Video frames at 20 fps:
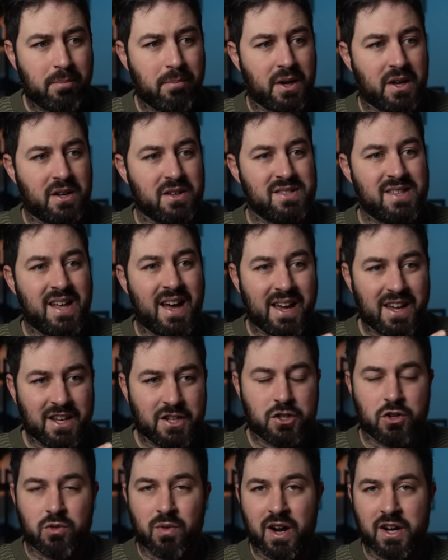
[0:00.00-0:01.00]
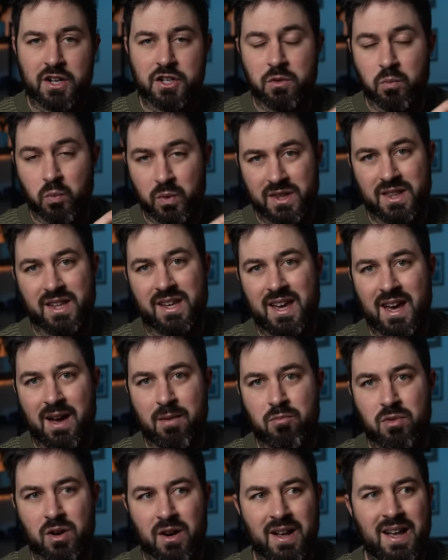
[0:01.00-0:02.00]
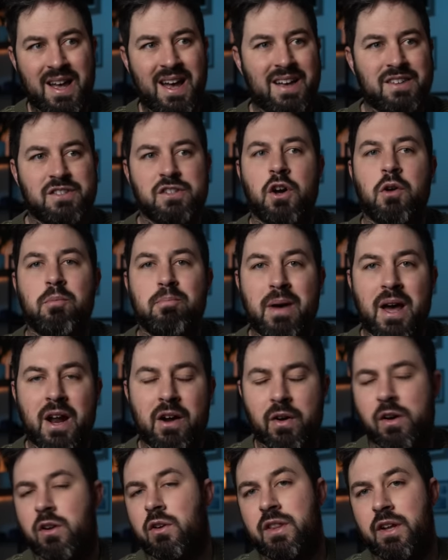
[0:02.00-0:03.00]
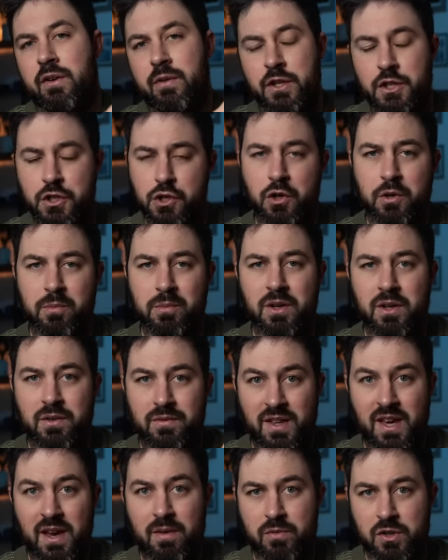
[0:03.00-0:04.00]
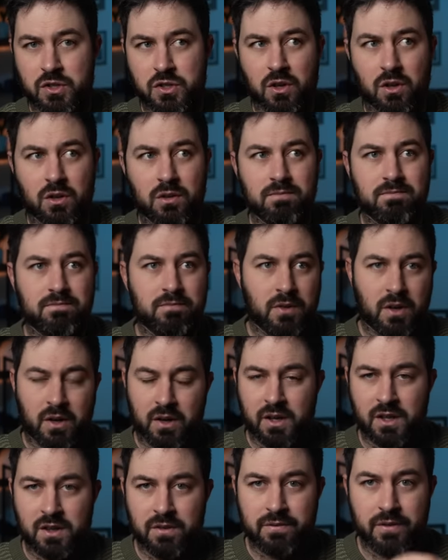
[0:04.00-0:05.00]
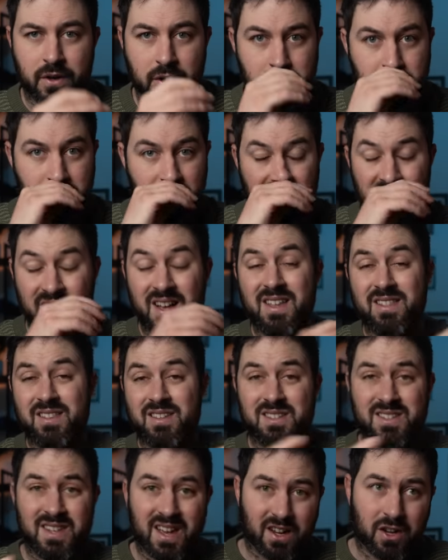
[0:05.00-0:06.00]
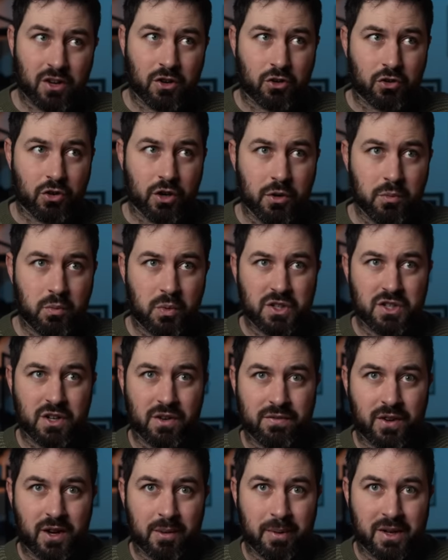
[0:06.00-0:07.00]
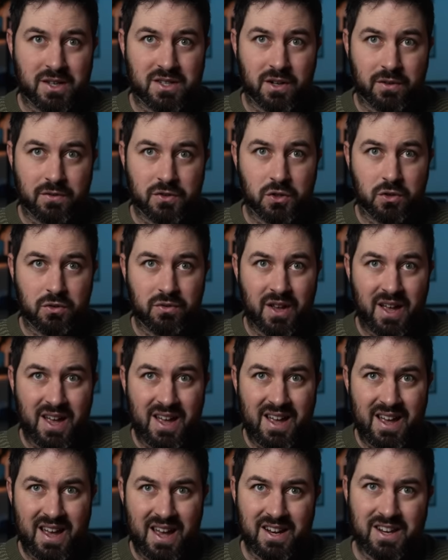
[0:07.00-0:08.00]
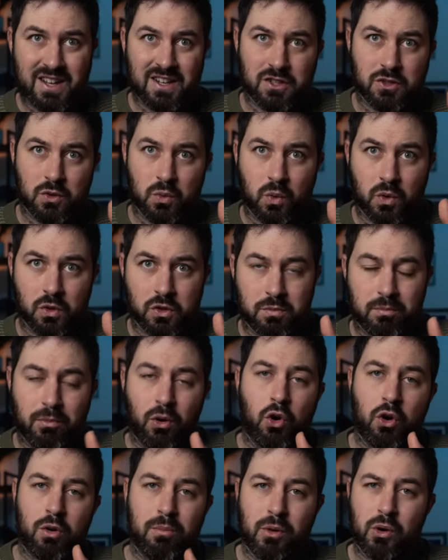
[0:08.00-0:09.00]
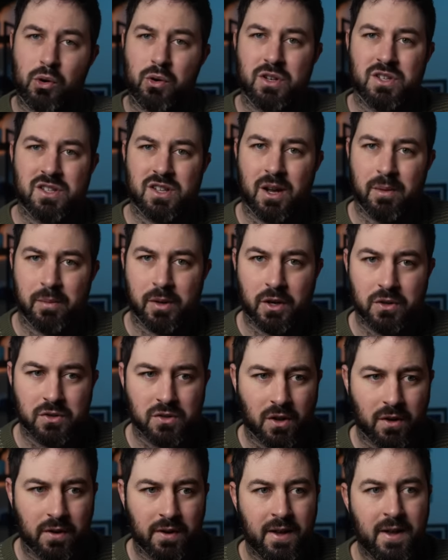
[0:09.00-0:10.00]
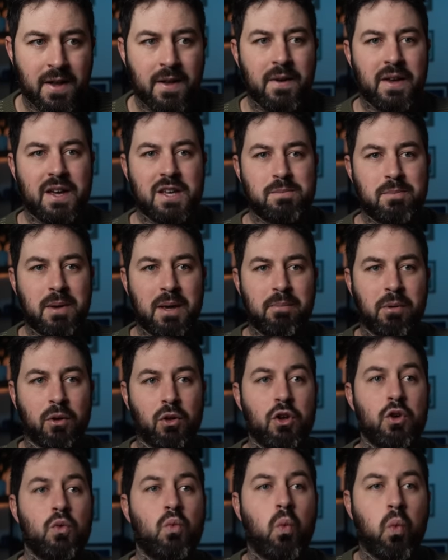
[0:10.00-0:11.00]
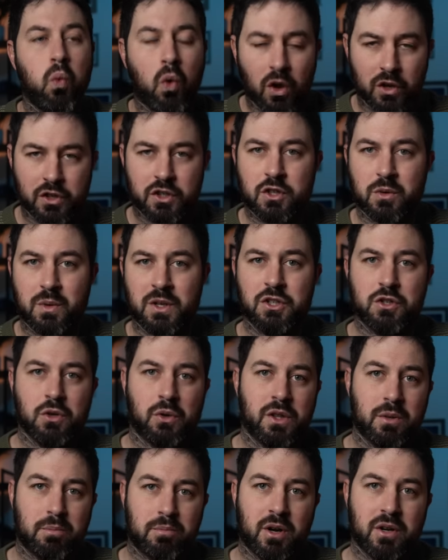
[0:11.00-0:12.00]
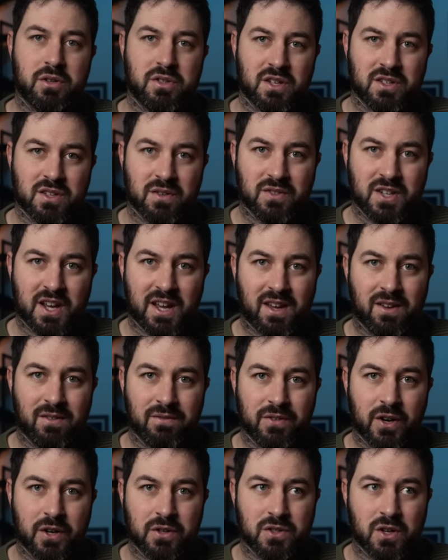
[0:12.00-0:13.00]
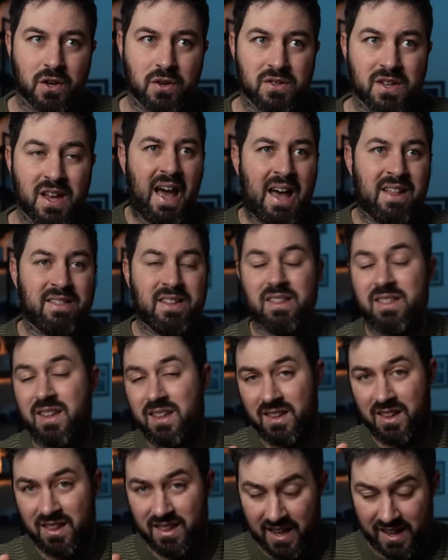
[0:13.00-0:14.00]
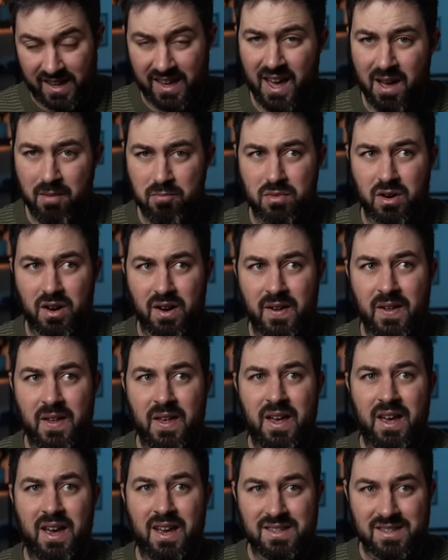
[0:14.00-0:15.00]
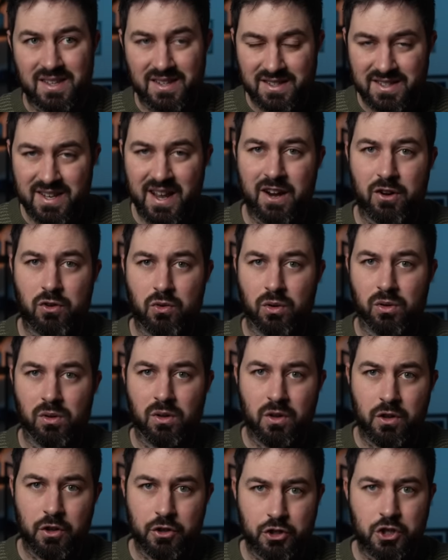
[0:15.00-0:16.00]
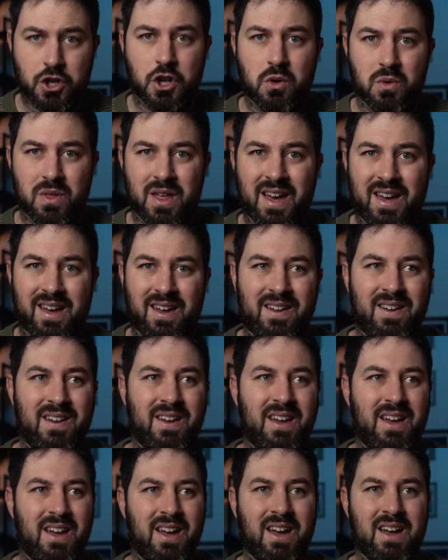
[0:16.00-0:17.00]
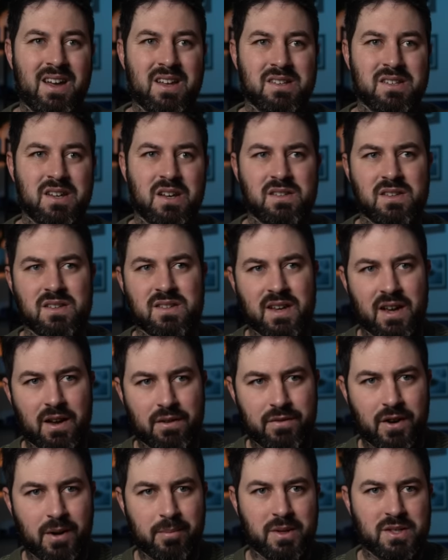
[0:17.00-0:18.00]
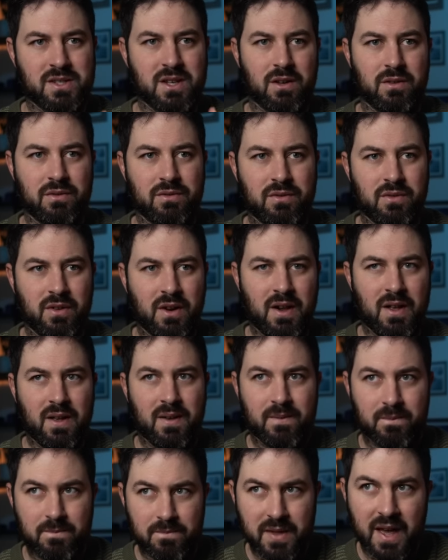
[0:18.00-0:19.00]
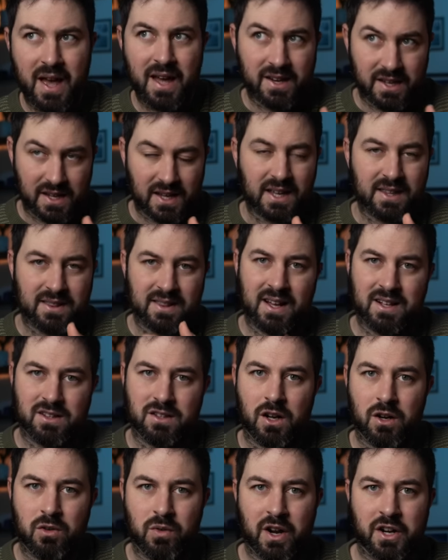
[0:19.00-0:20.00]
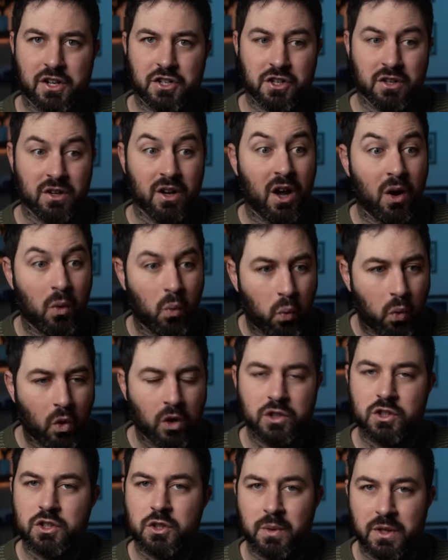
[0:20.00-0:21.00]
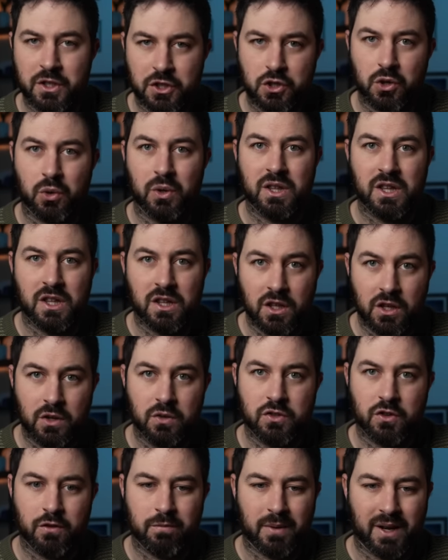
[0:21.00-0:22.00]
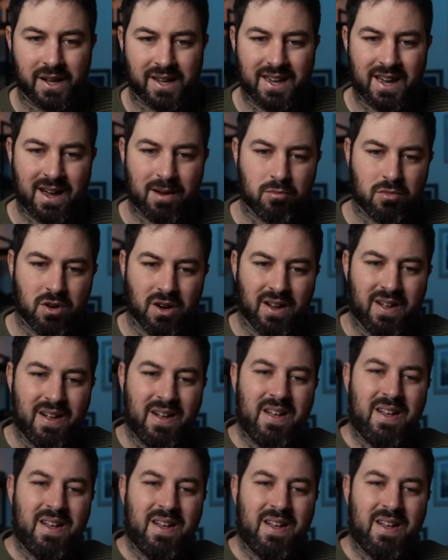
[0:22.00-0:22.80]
because their interaction with the camera has no bearing on their enjoyment of the end result, that is the photo. The second group, which I find myself sort of heading towards more and more as time goes on, is people who want to enjoy the process of taking photos, and they think that their camera is integral to that. And as I say, I find myself heading in that direction. I want to enjoy the use of my camera.